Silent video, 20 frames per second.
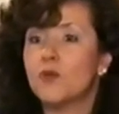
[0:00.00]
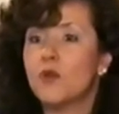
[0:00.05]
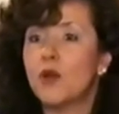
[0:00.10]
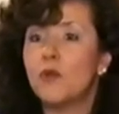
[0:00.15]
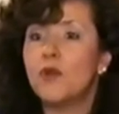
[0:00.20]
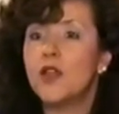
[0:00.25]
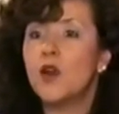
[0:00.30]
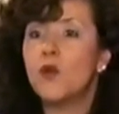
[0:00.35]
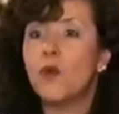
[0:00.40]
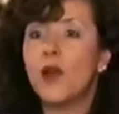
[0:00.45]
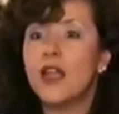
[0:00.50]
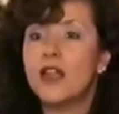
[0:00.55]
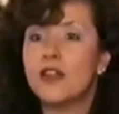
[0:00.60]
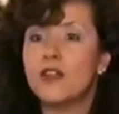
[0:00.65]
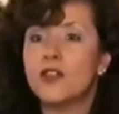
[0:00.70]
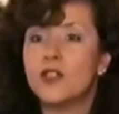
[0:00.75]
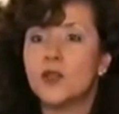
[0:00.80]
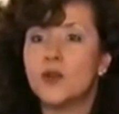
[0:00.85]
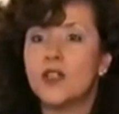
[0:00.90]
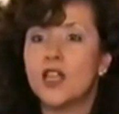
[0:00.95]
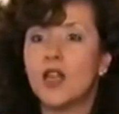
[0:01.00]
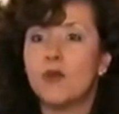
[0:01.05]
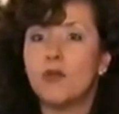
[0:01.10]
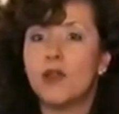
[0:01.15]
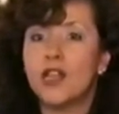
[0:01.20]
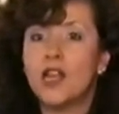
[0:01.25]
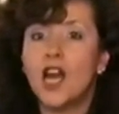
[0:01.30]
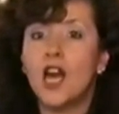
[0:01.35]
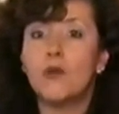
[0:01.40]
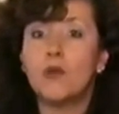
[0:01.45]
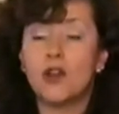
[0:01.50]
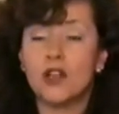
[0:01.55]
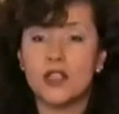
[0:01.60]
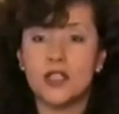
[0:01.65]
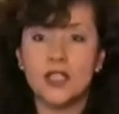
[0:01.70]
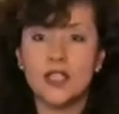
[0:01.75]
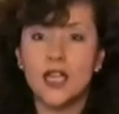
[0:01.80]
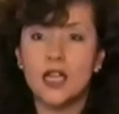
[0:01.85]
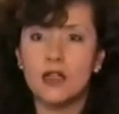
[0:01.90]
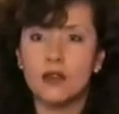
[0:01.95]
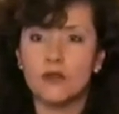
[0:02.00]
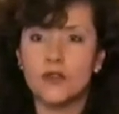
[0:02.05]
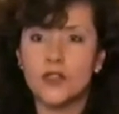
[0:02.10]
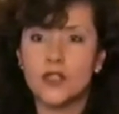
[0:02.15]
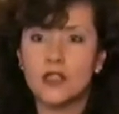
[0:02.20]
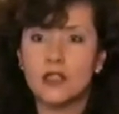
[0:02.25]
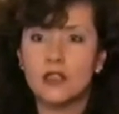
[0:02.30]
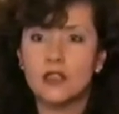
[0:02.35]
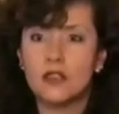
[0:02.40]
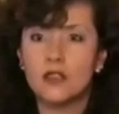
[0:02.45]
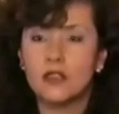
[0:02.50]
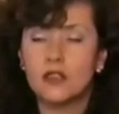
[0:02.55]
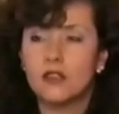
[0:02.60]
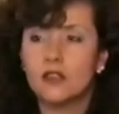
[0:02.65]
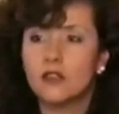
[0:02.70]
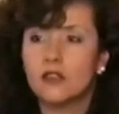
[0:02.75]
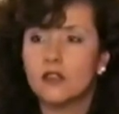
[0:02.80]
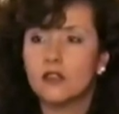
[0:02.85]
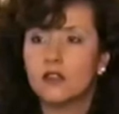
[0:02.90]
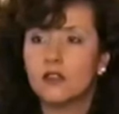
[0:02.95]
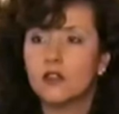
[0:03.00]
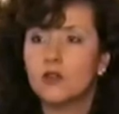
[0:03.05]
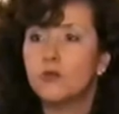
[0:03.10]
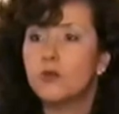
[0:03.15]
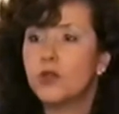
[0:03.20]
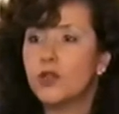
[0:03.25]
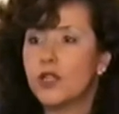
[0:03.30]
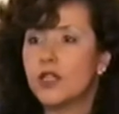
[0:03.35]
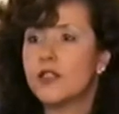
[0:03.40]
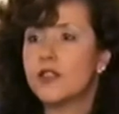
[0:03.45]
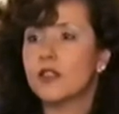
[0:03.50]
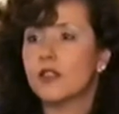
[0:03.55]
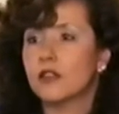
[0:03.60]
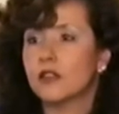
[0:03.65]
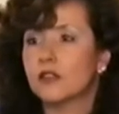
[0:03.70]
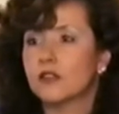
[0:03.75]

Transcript: when we awaken to it and become ourselves Buddhas.